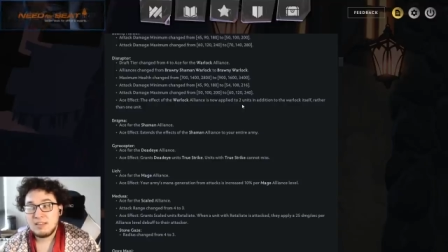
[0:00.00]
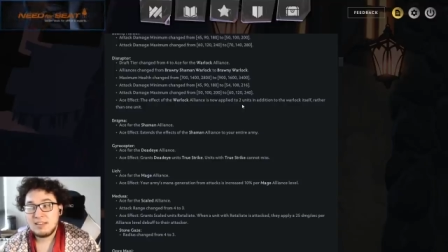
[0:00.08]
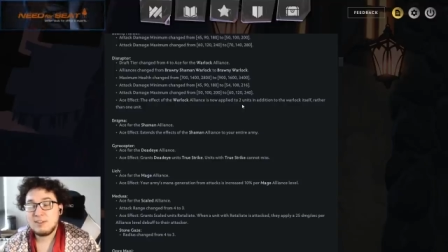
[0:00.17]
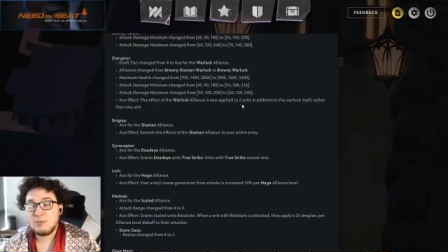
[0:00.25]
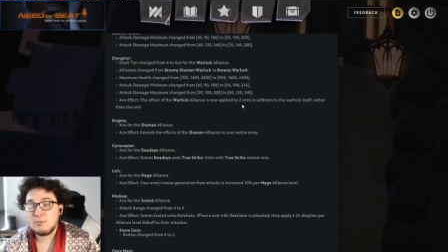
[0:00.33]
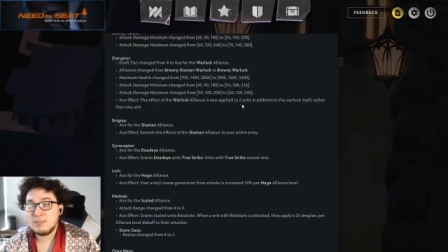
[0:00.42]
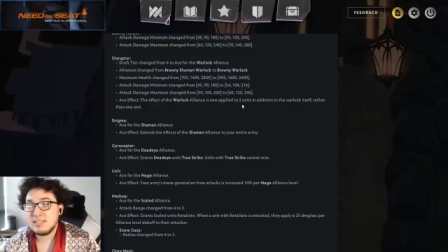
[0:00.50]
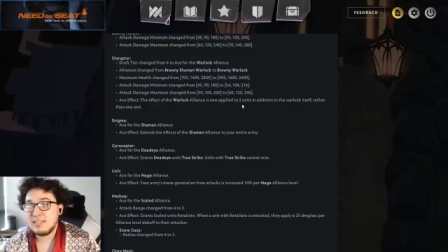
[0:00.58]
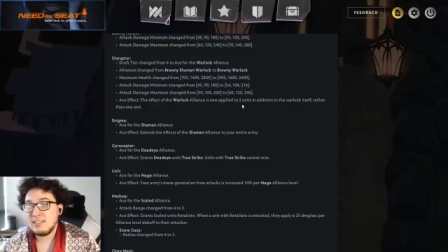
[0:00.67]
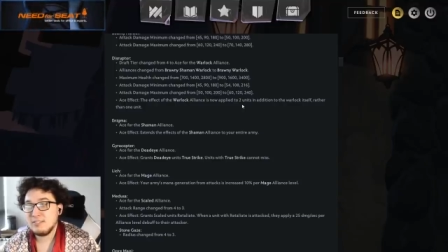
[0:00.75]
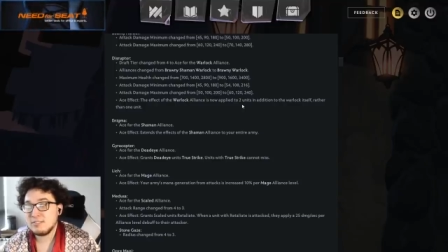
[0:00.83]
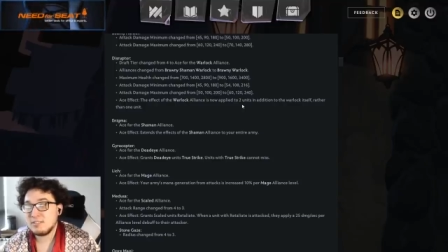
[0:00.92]
it only
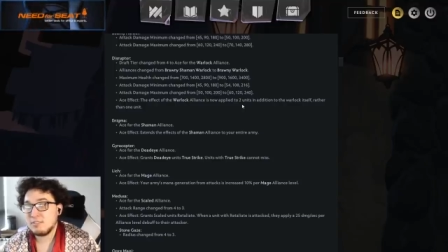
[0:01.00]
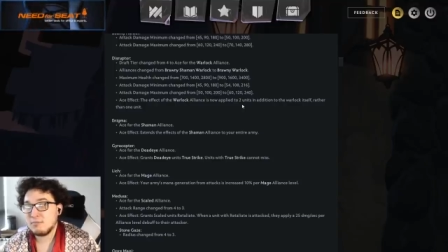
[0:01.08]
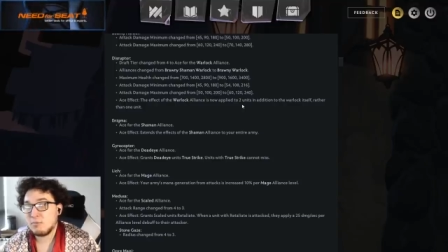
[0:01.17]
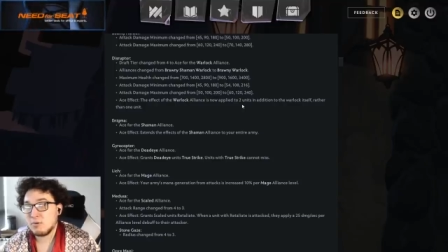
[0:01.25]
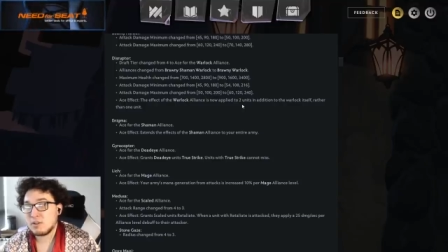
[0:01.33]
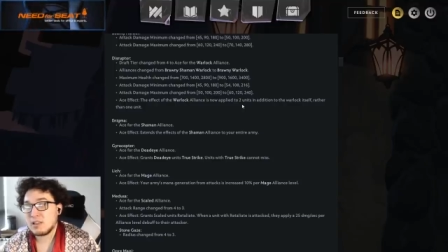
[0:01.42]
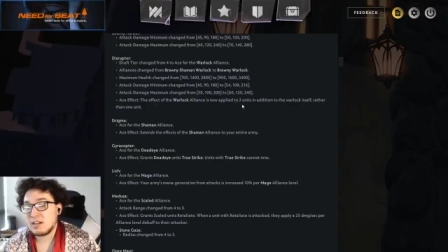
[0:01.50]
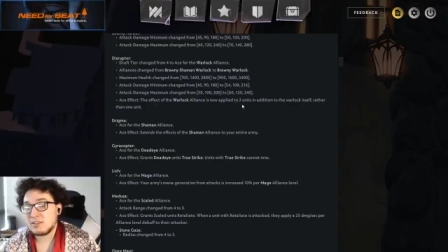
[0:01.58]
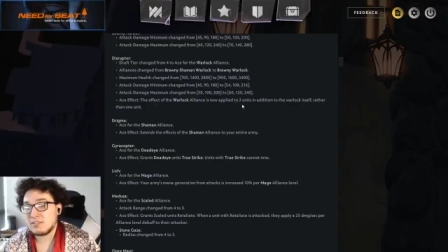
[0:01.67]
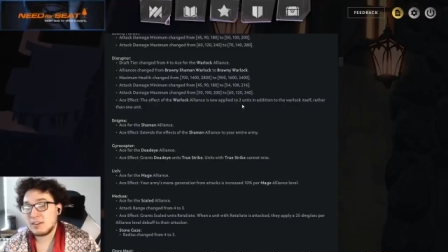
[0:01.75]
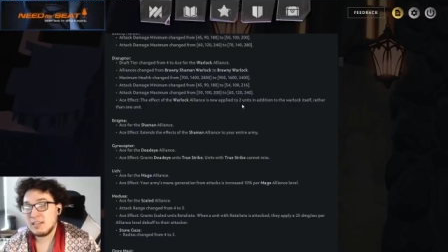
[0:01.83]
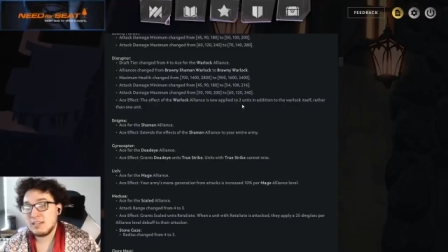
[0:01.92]
heals the
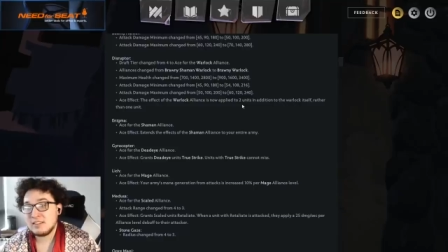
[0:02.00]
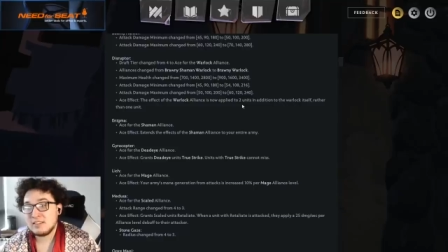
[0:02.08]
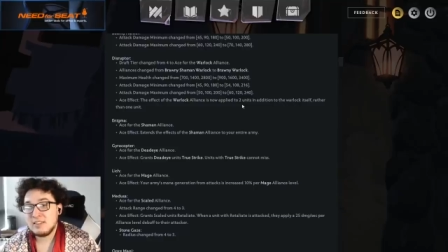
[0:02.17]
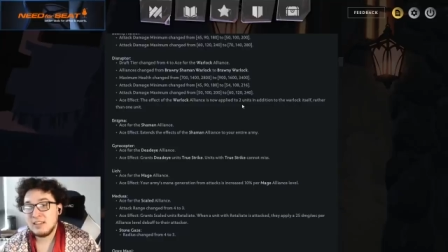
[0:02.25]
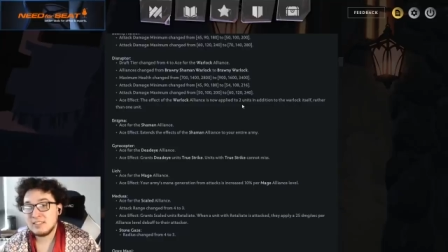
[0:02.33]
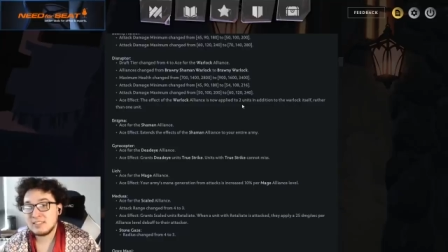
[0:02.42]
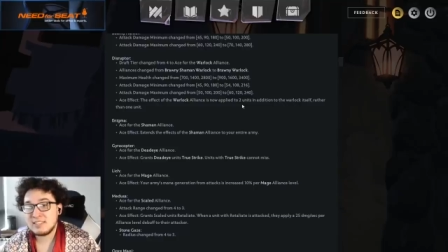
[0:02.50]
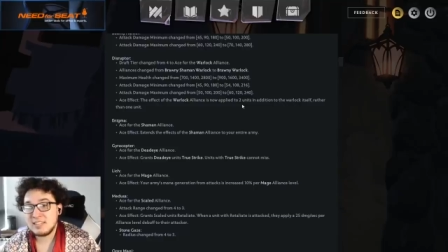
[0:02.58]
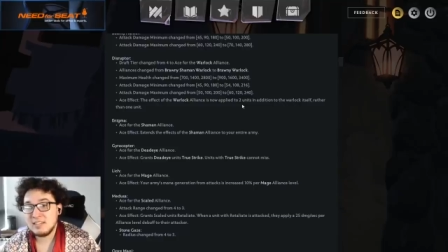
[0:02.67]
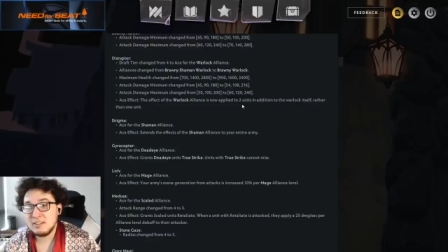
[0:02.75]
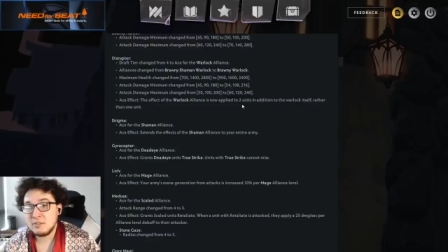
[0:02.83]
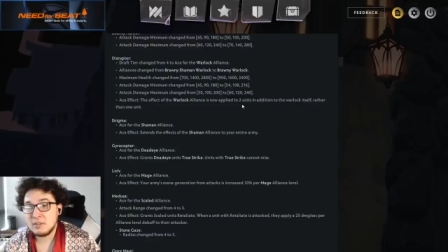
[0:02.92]
Warlock, right? It doesn't
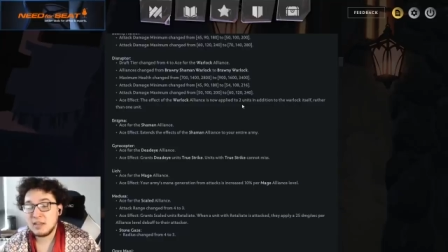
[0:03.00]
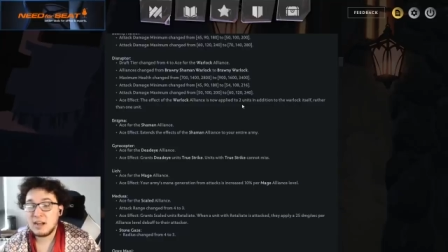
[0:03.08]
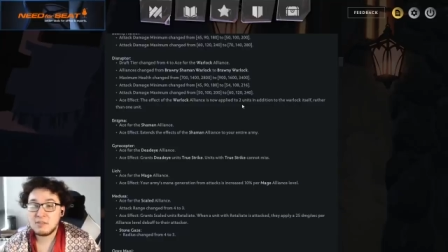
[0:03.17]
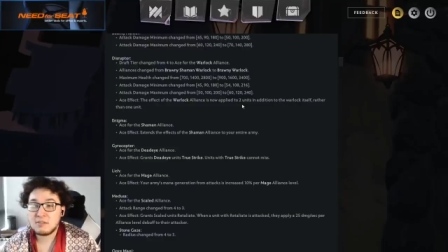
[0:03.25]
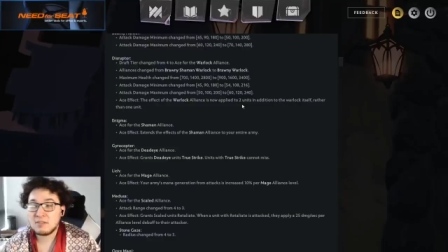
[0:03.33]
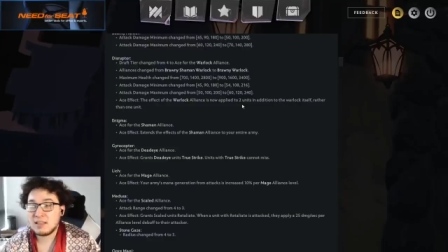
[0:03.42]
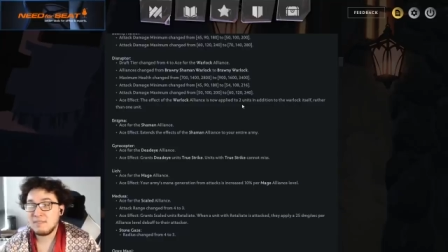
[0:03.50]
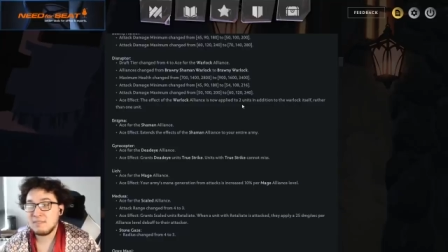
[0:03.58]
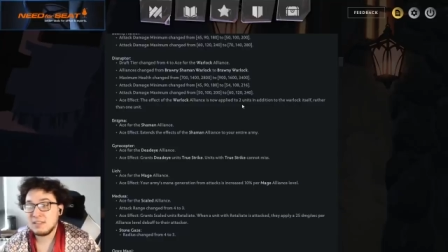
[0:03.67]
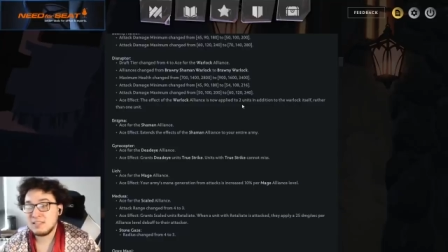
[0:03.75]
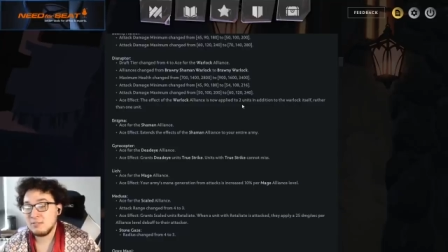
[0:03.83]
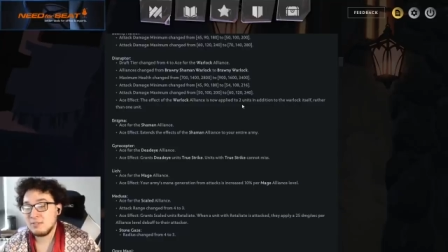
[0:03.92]
heal the other
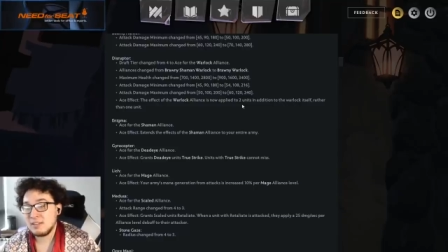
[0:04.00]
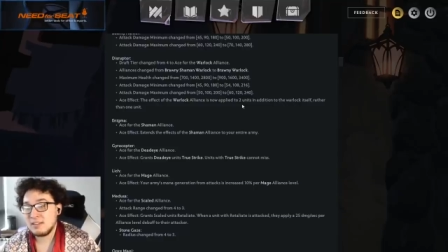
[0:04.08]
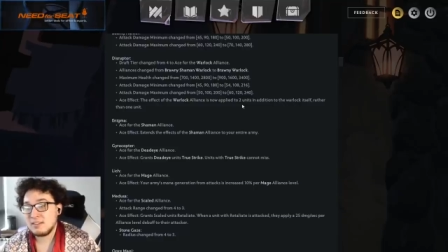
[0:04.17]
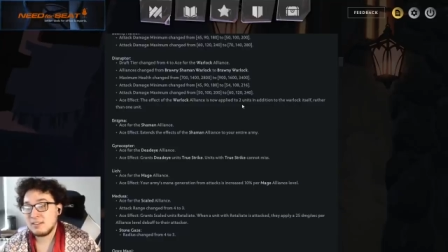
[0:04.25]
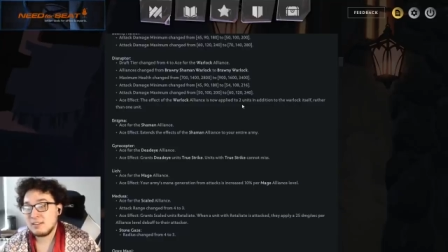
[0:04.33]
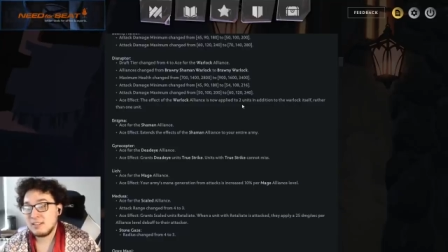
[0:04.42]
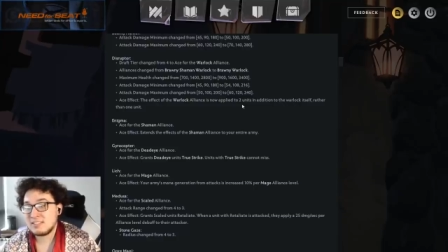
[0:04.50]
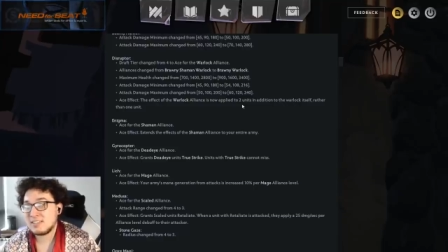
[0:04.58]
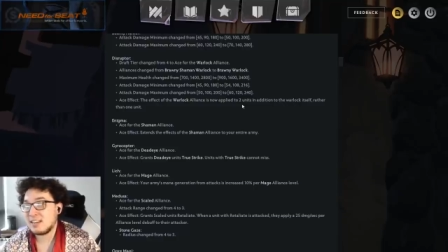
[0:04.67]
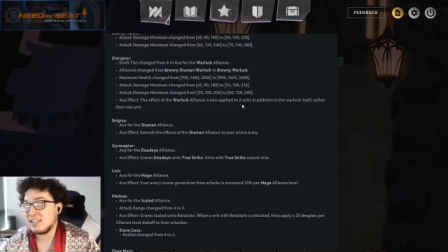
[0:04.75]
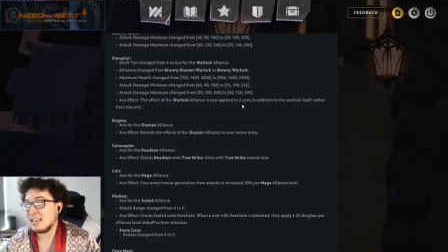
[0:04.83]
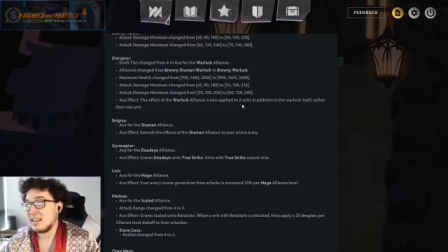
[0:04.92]
lifelinked unit. It's
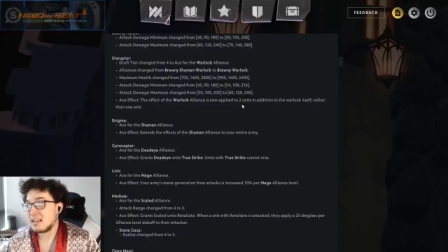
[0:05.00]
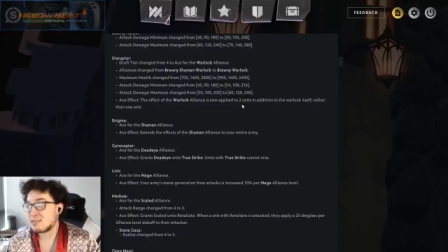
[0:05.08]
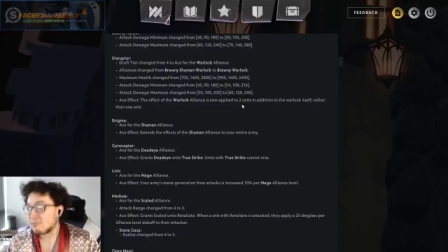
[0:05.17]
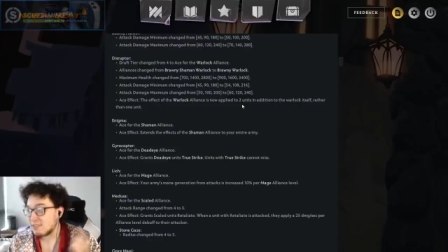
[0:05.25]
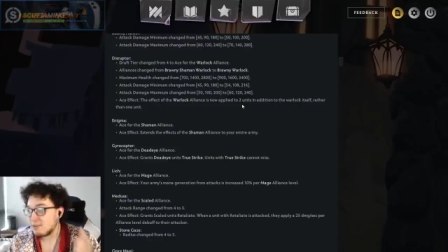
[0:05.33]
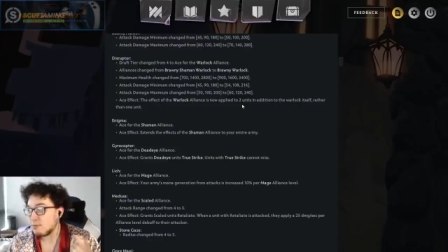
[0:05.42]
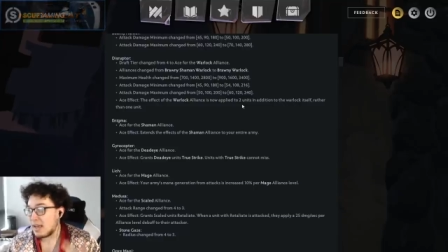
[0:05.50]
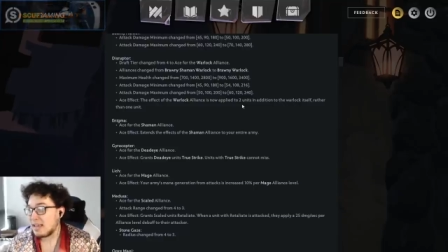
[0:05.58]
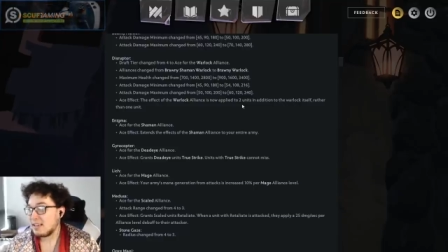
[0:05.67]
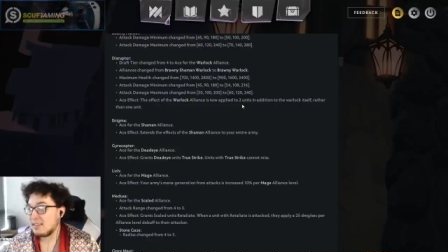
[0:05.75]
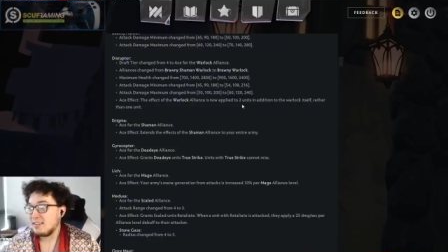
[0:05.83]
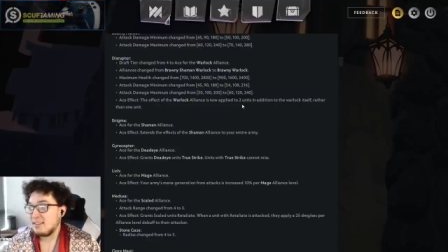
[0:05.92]
not, like, a
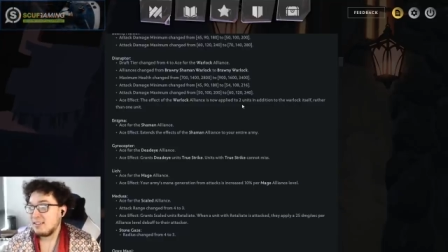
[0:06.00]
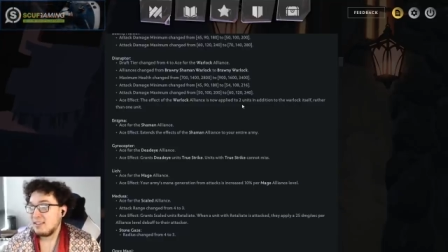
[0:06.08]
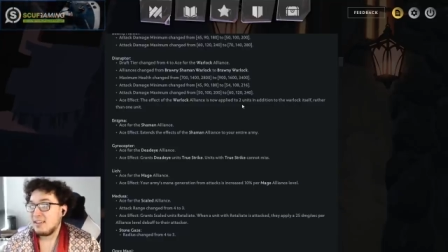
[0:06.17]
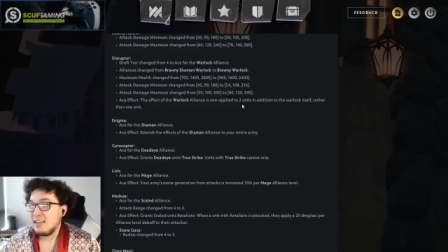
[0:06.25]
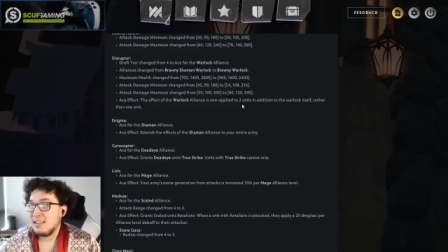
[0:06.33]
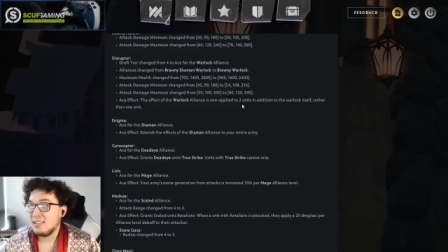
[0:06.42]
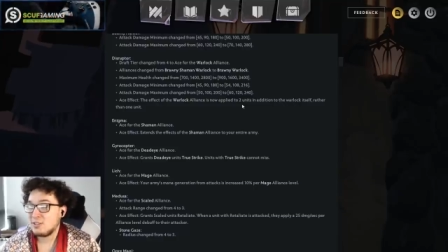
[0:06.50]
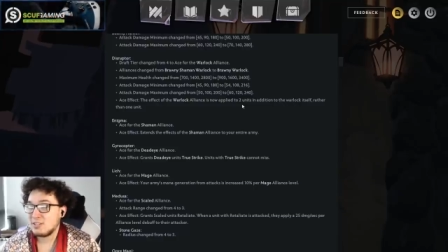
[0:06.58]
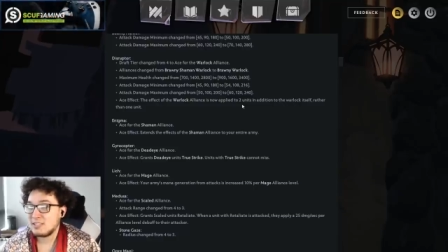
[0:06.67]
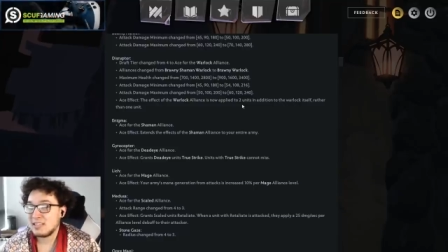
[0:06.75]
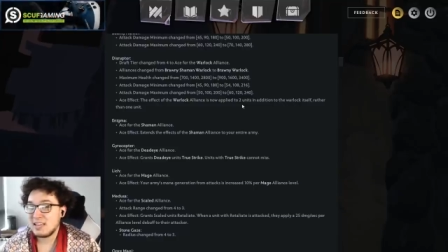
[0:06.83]
three-way. It's just